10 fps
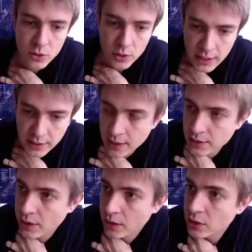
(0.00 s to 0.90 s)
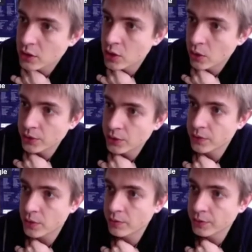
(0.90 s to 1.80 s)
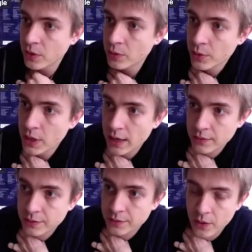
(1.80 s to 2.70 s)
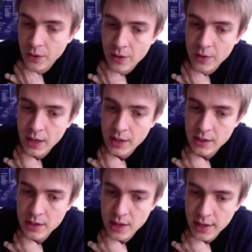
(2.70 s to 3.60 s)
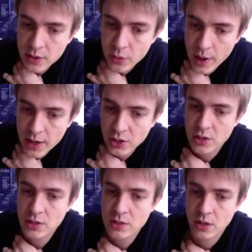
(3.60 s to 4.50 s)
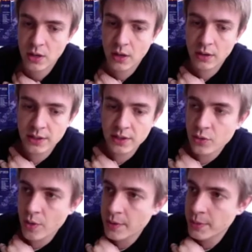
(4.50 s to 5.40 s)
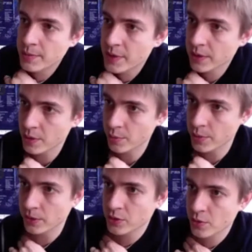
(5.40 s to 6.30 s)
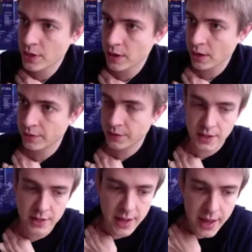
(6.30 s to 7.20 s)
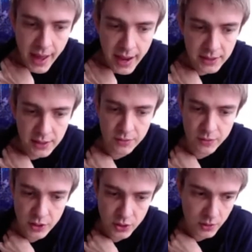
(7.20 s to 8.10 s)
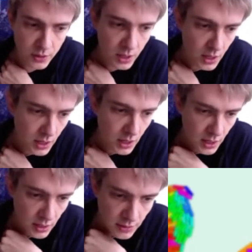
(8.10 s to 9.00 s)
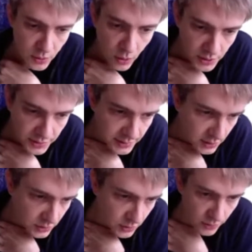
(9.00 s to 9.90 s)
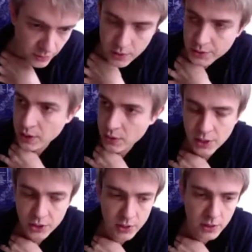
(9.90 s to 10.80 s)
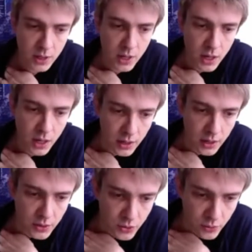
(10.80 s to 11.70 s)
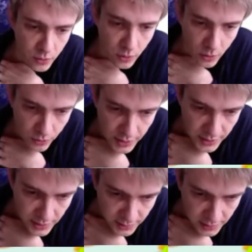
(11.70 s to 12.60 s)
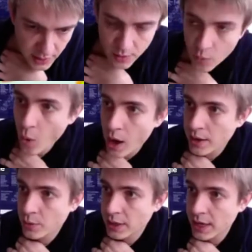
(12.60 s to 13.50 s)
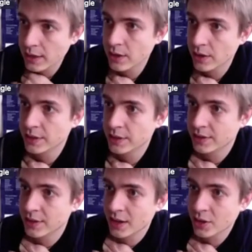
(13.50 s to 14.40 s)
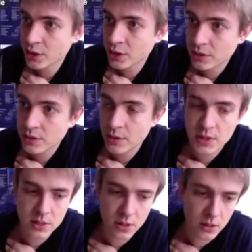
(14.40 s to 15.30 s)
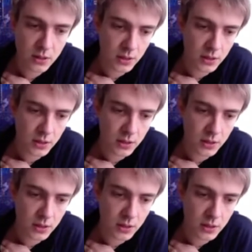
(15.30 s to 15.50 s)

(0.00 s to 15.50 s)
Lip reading: you can get a closed form formula for the equation describing the boundary of the active region. And if you only stick to the first equation, you already see why we get this dichotomy